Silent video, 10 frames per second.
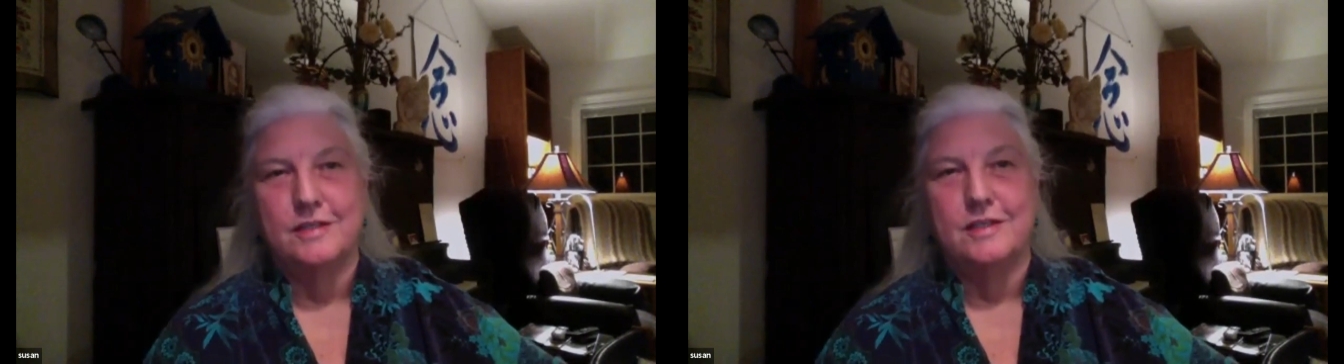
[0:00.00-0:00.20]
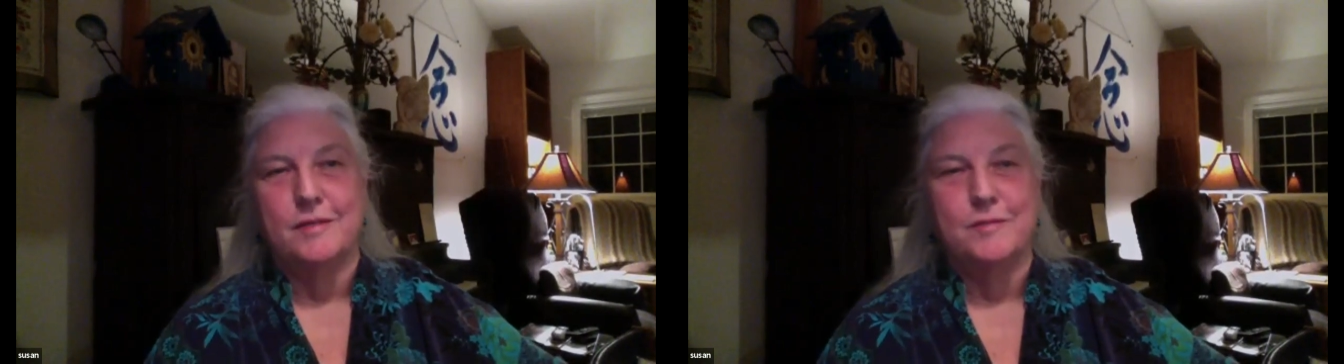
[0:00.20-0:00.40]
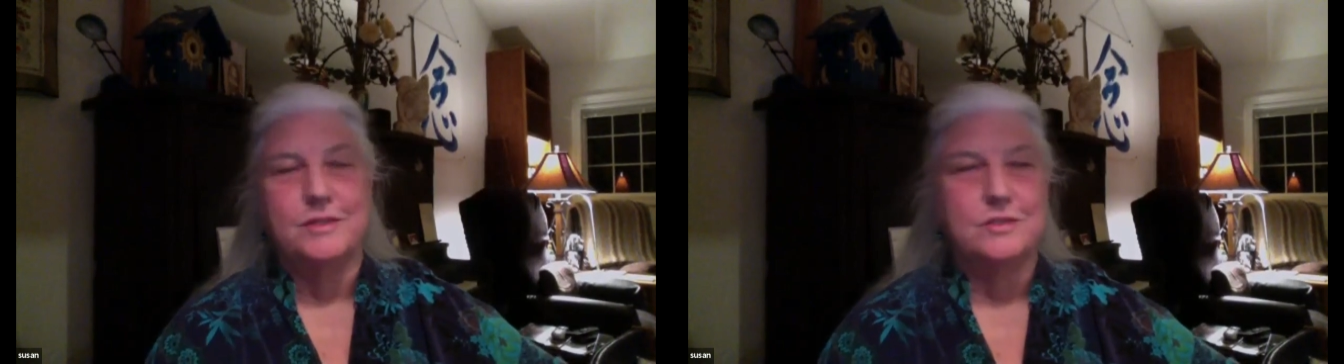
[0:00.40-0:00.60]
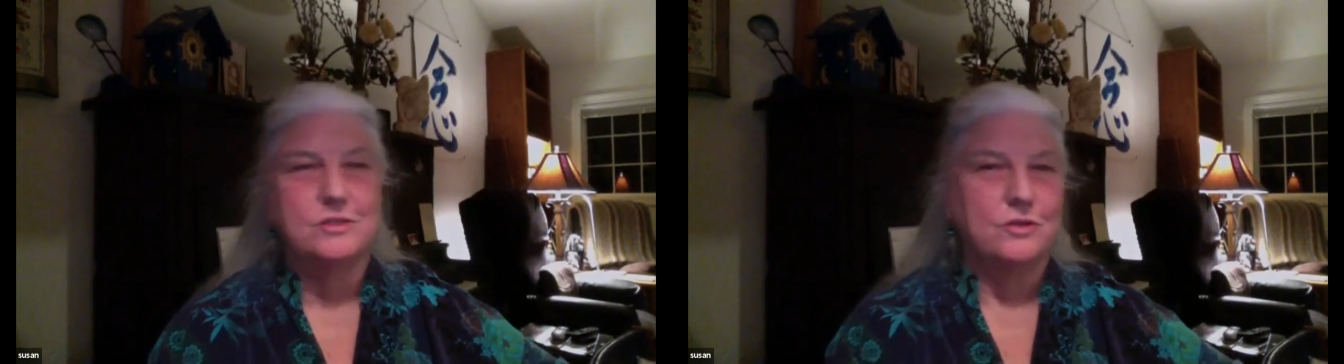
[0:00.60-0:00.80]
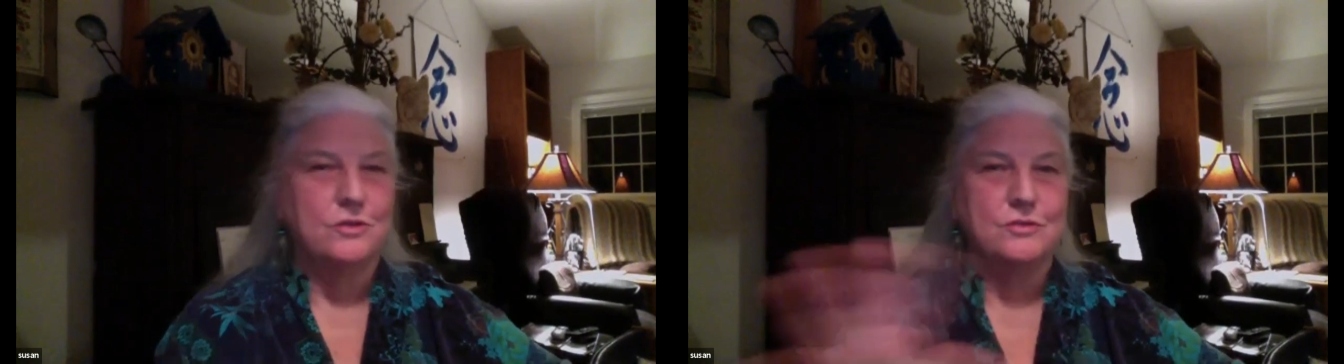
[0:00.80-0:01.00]
And I'm going to
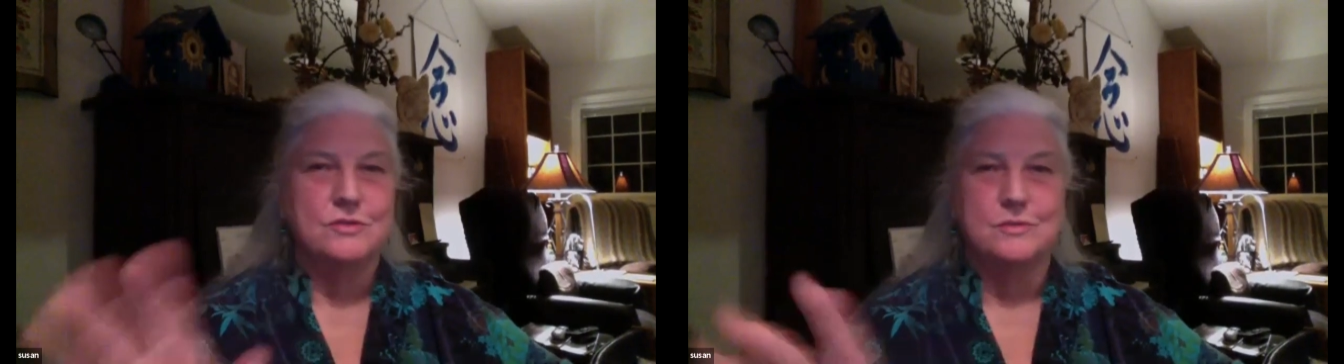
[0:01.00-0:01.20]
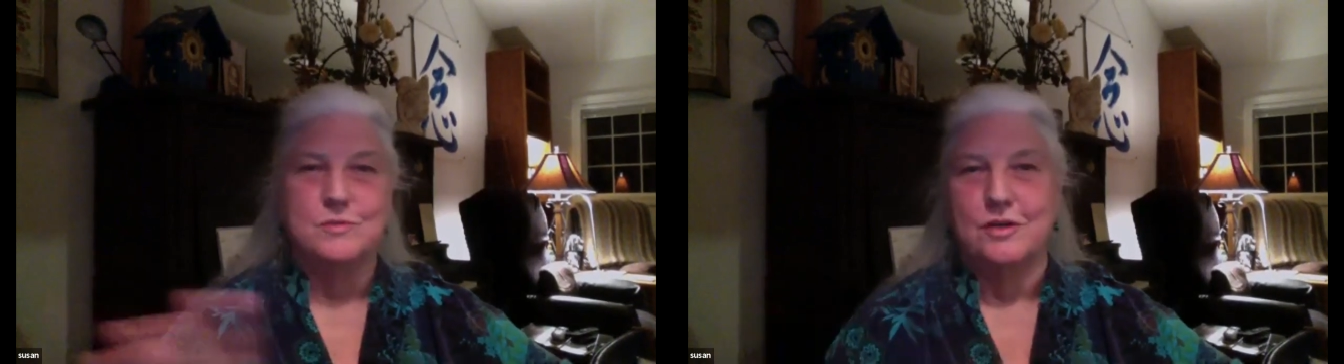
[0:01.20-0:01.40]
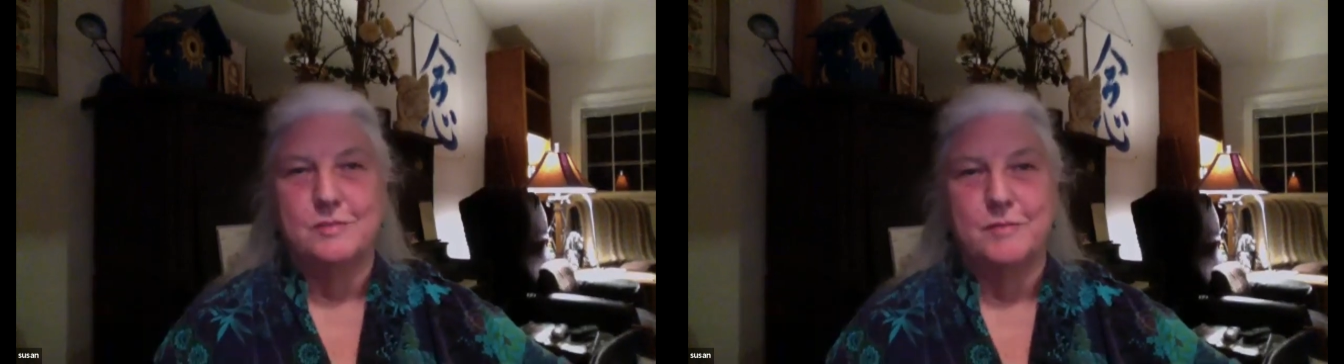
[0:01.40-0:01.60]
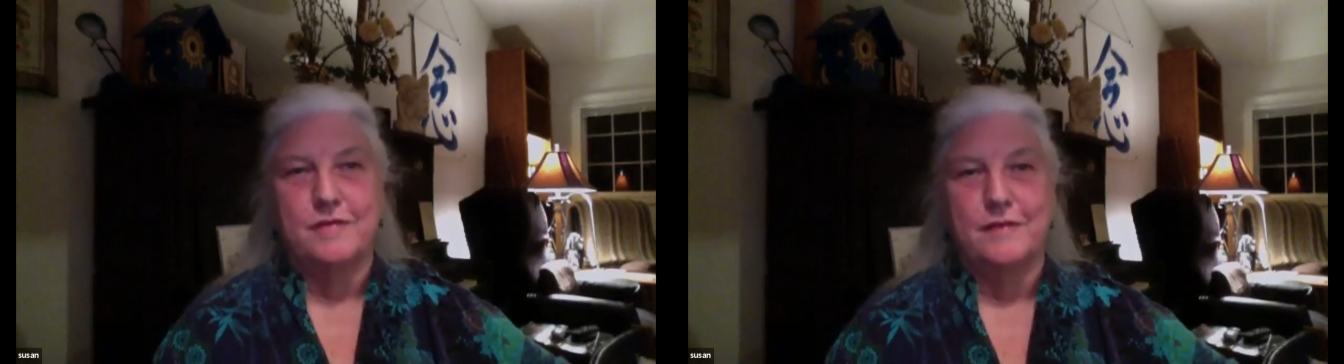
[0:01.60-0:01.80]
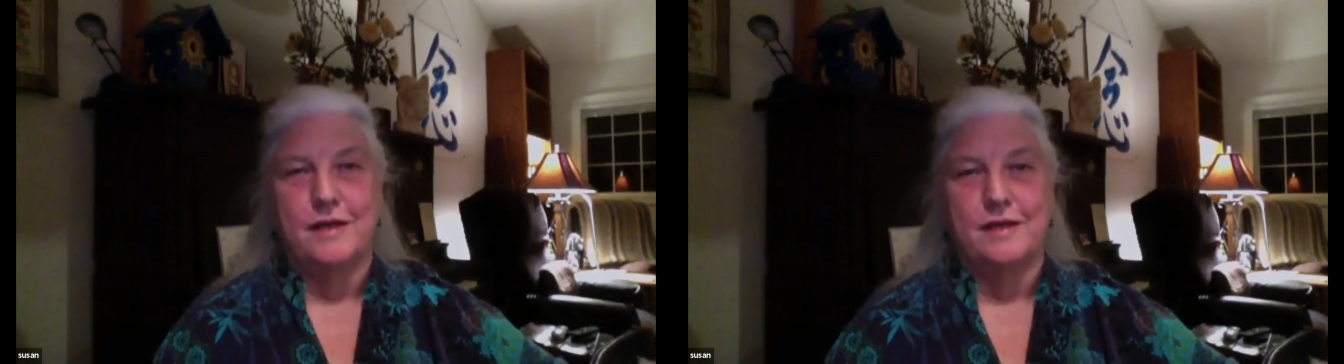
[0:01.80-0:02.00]
show you some charts
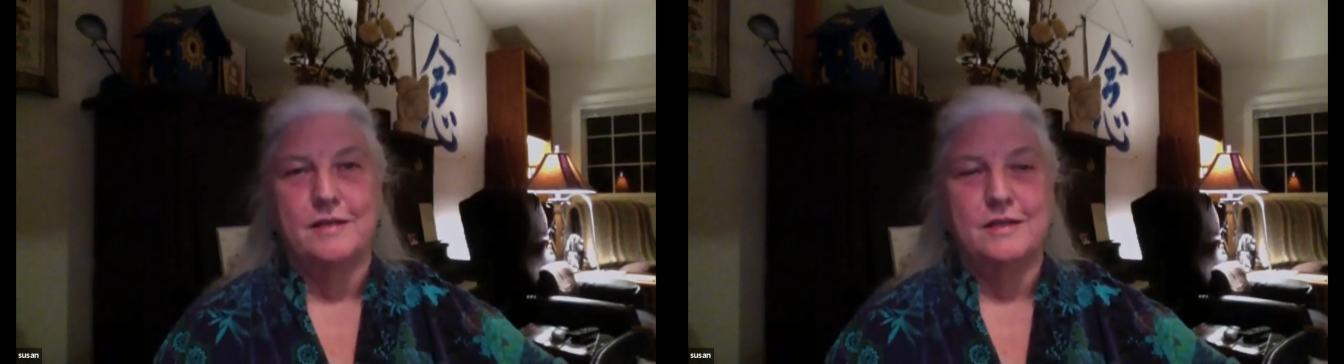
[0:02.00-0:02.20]
about that